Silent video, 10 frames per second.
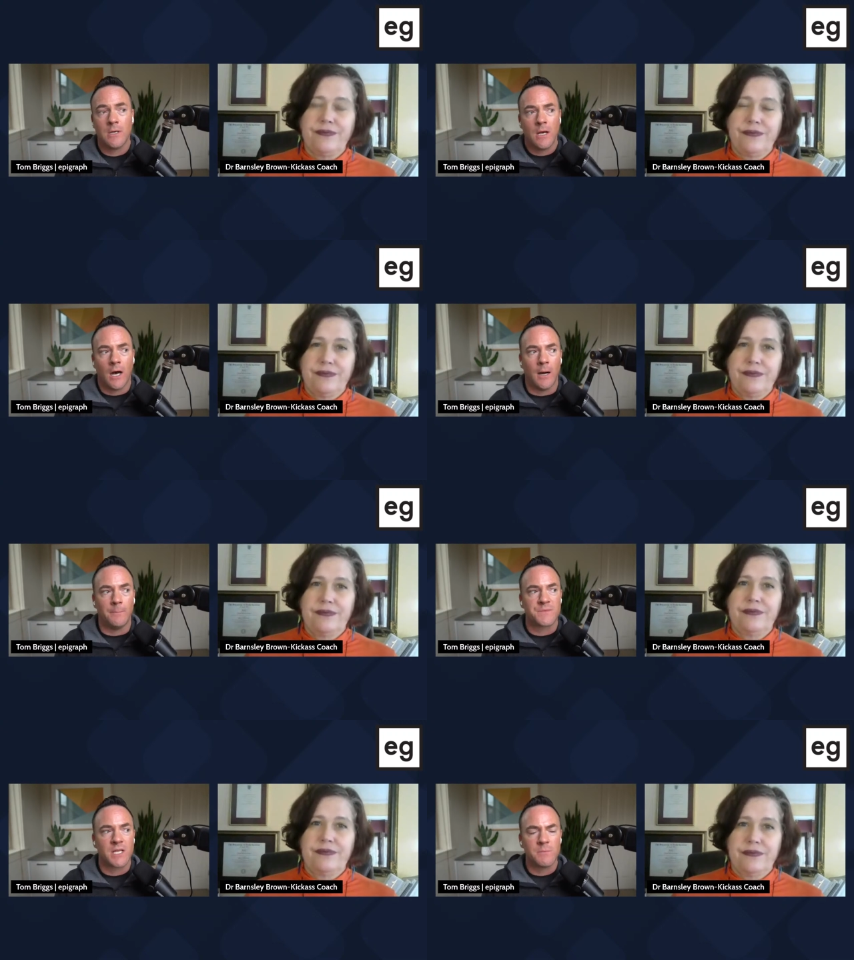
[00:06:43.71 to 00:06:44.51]
Speaker 1: Um,
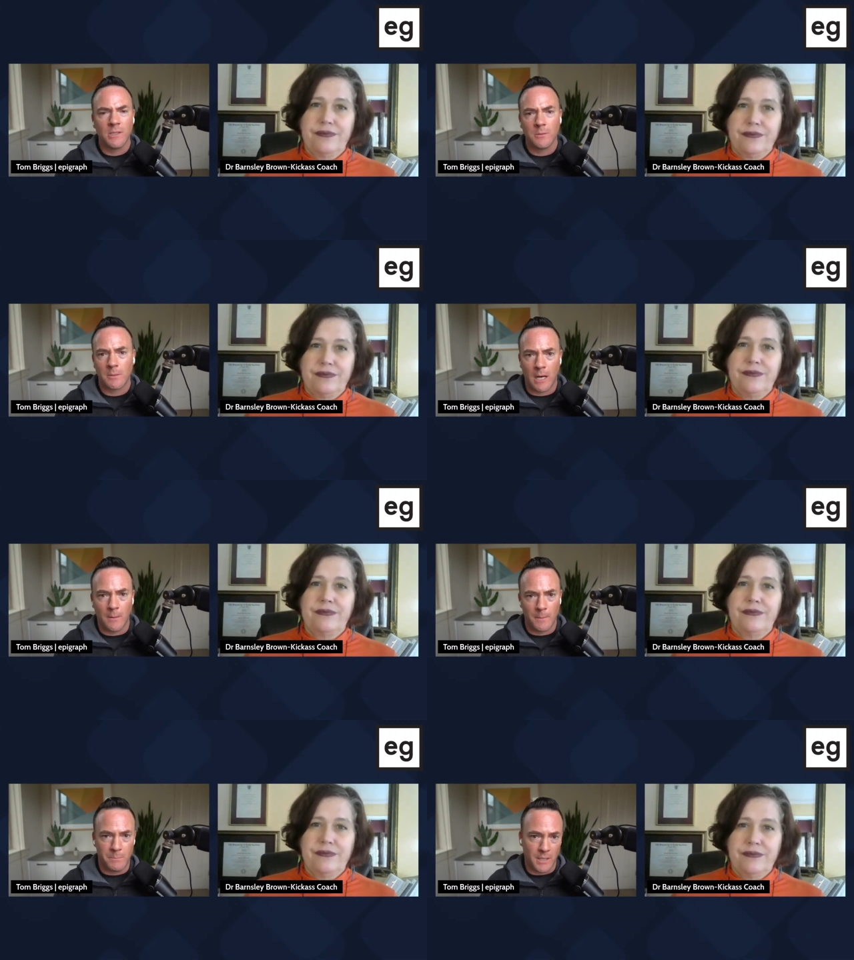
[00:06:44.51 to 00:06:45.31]
tell me a little bit about
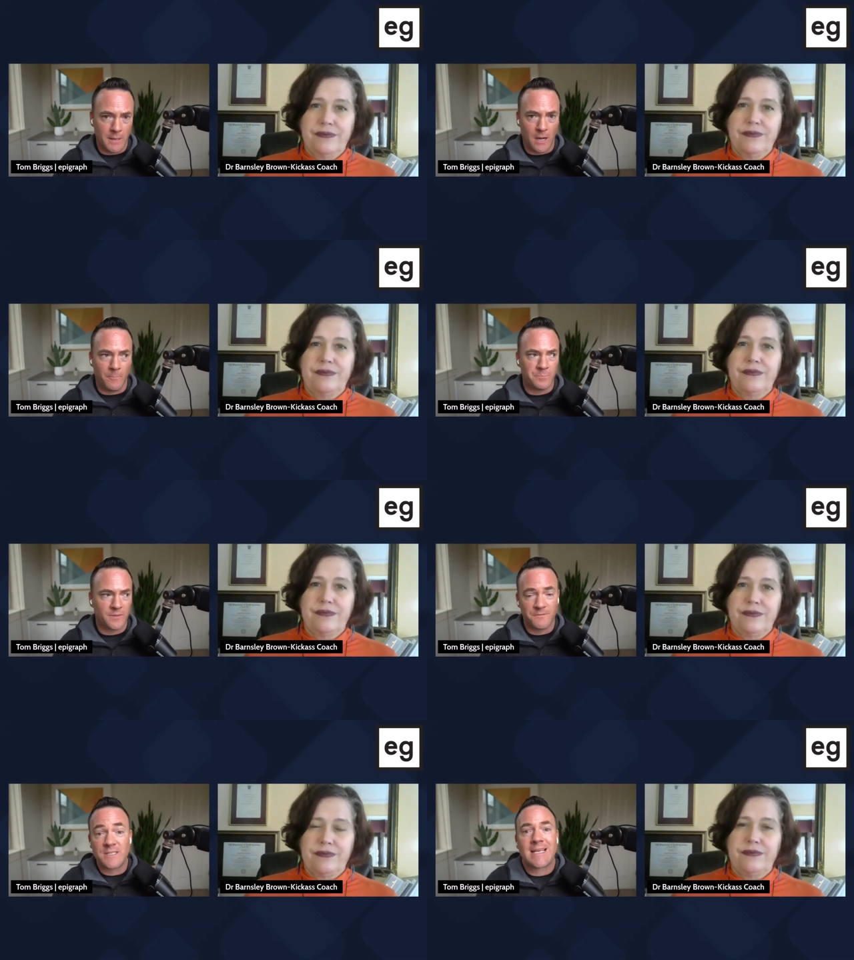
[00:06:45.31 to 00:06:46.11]
a bit about the
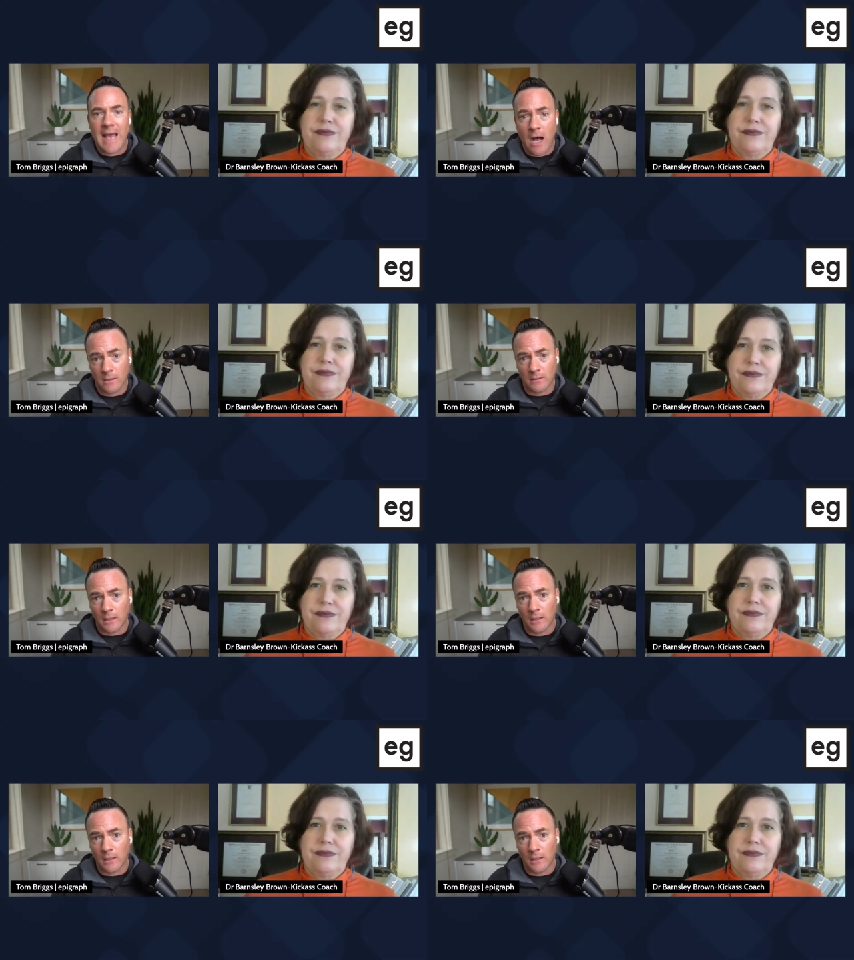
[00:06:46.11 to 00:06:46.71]
physicality